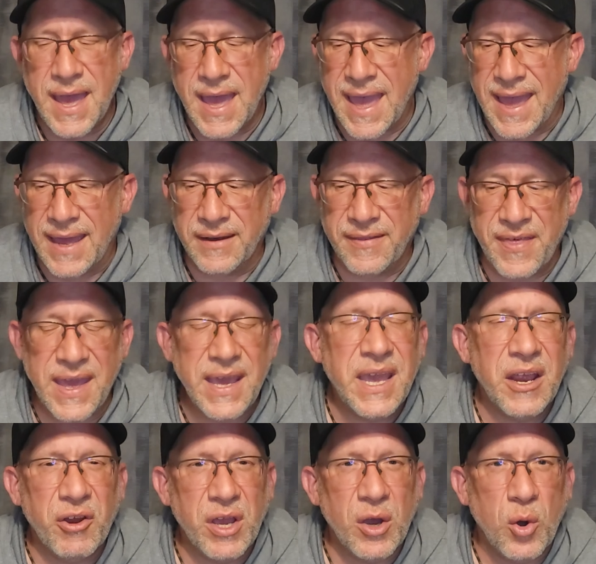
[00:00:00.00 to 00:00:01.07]
And they
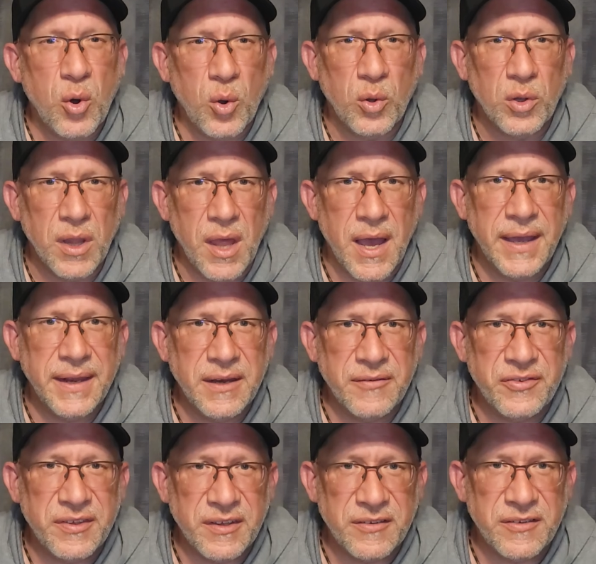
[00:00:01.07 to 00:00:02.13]
carry a whole line of
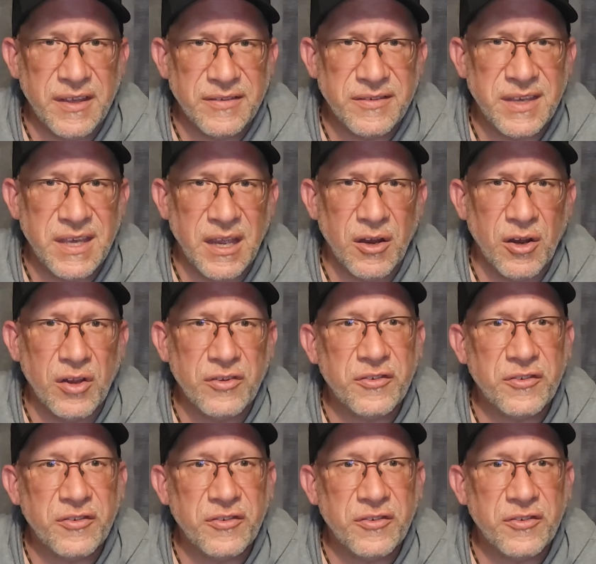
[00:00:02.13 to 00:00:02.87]
6 cents gear,